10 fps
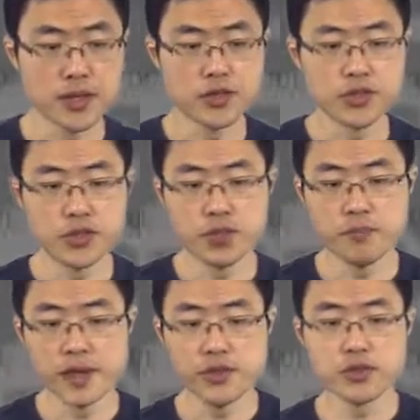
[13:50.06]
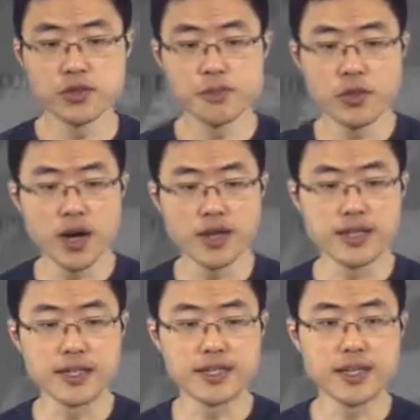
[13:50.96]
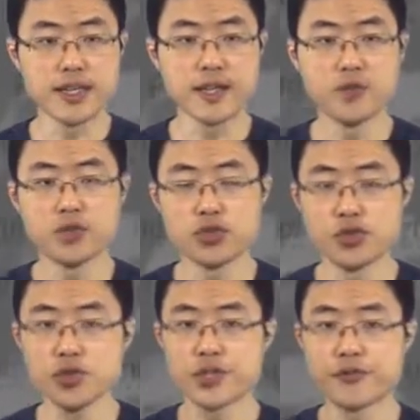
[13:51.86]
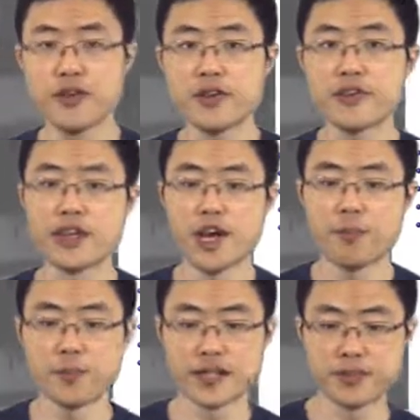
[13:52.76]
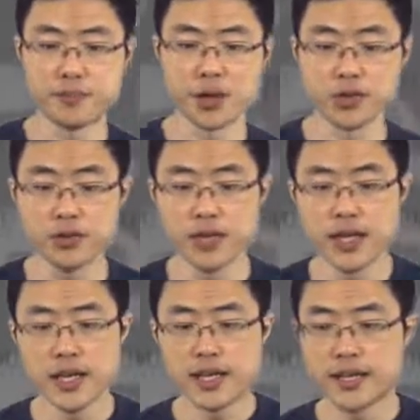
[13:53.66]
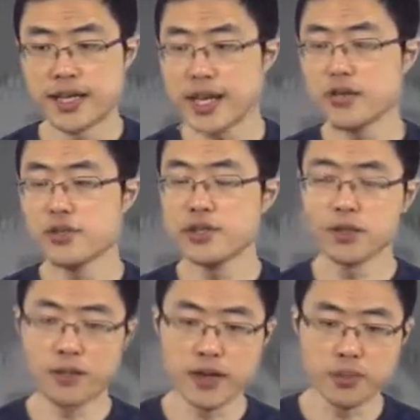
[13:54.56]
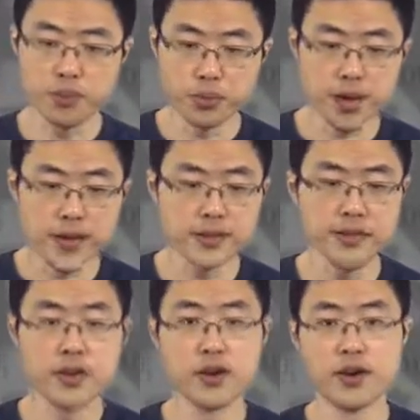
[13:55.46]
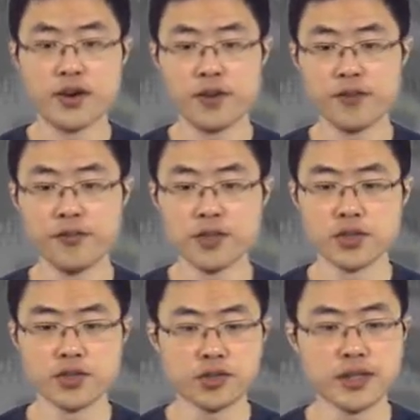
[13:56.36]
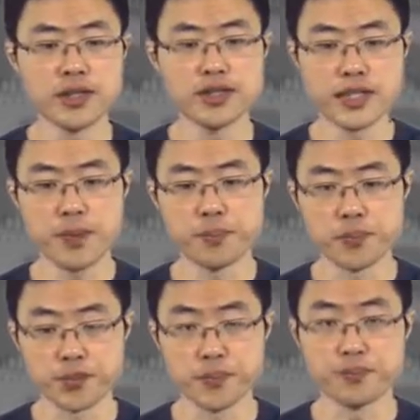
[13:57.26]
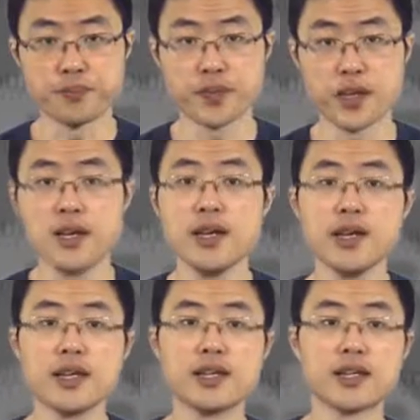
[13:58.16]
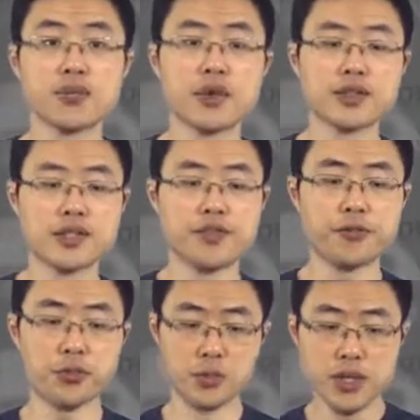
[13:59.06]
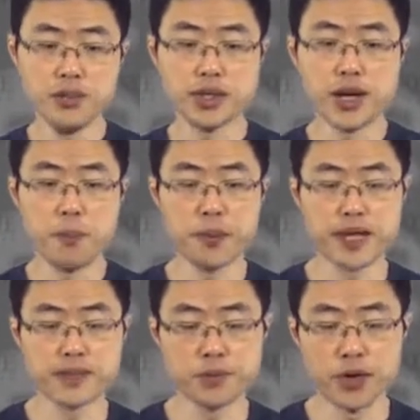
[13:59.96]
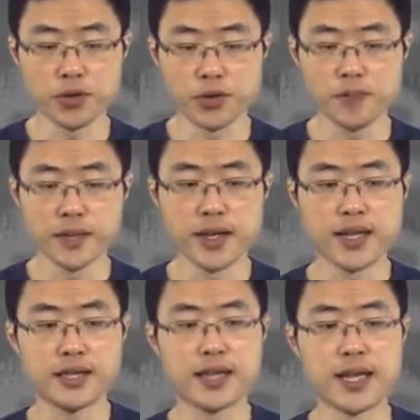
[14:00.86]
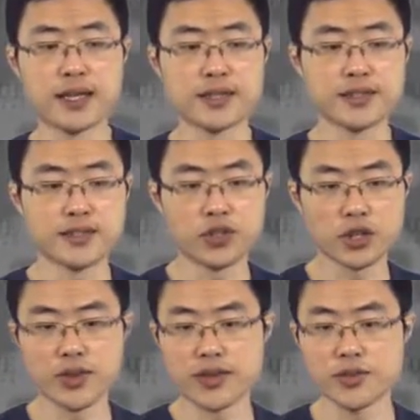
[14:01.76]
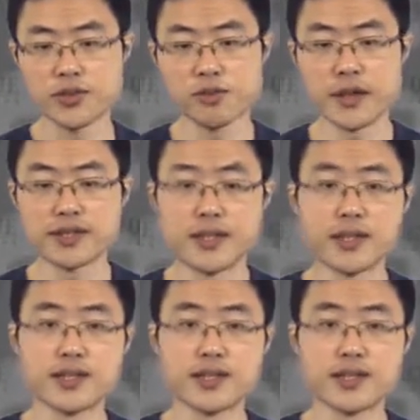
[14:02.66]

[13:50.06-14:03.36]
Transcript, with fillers: And so the message number one is that if you choose a very, very complex model, then you need to pay the price of training samples. Okay. In other words, if you're a really, really complex model, then this generalization part